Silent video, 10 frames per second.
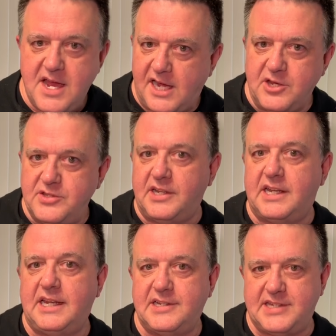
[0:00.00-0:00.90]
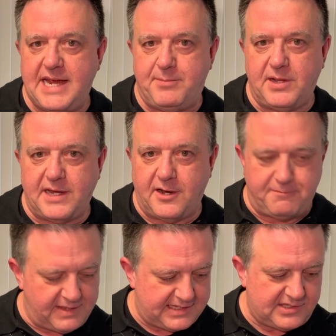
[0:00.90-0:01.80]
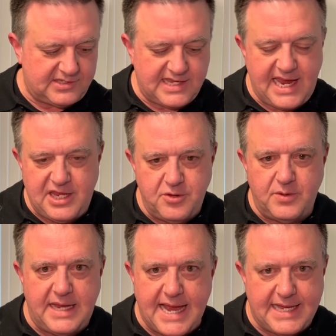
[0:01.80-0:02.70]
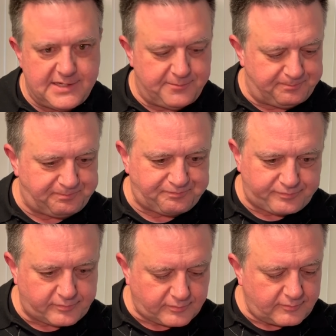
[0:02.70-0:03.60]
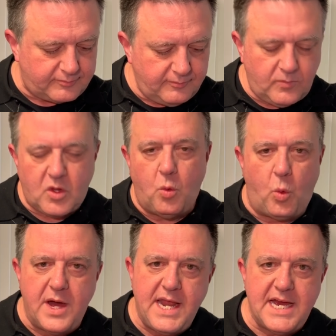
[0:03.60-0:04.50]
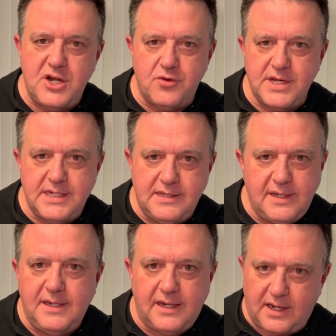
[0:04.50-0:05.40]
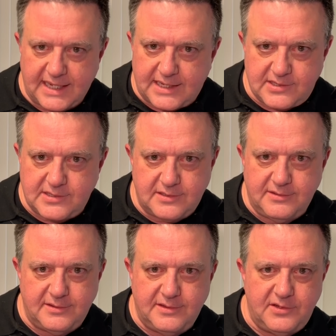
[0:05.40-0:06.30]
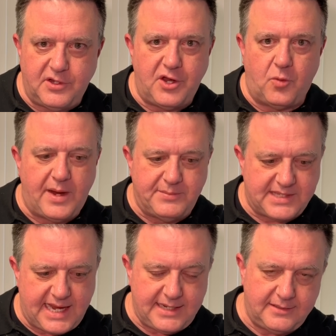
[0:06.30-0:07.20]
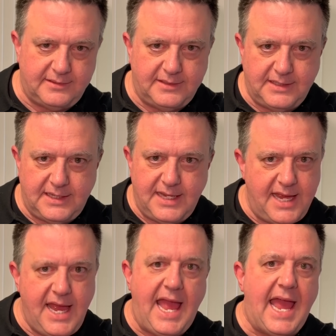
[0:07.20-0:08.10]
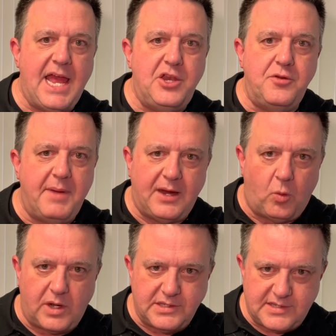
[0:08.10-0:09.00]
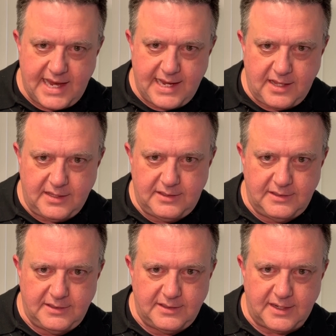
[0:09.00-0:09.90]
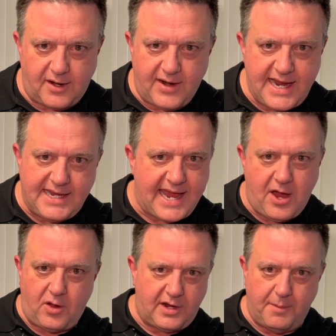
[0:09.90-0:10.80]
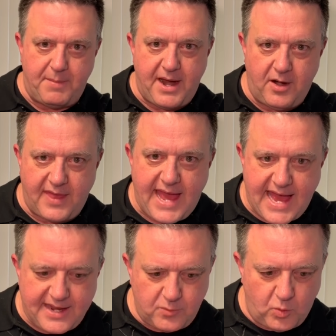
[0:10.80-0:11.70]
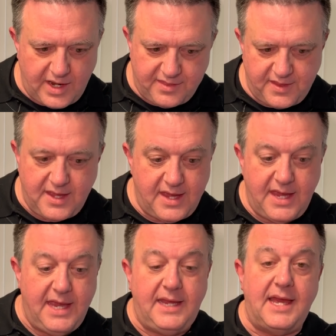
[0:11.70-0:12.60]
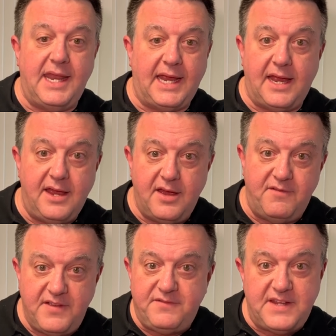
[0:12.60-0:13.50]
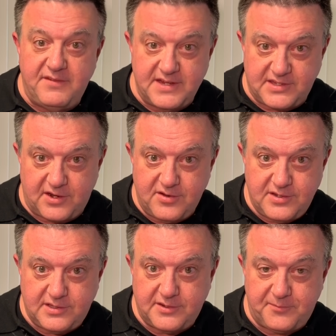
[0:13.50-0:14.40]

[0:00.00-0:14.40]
I'll use a little example here. Let's say you get 100 clicks to your website and you make 1 sale. All right, now compare that with getting 50 visitors